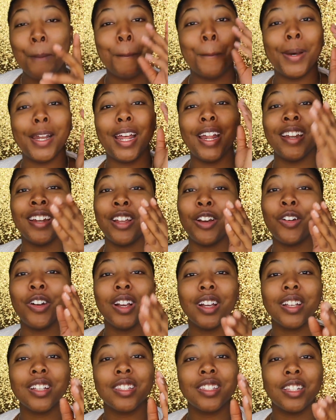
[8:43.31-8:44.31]
But I know
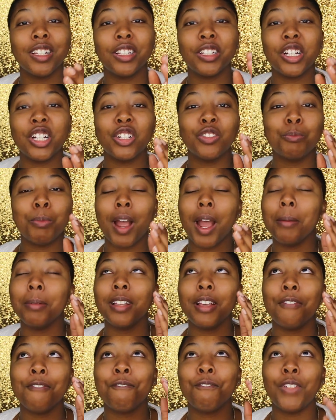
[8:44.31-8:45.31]
her concealer is
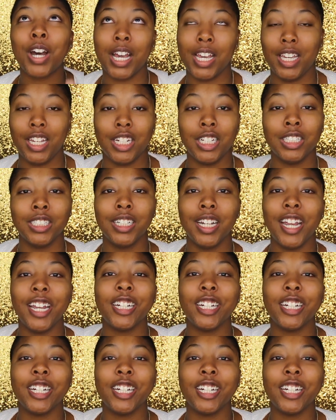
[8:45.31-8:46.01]
probably fire,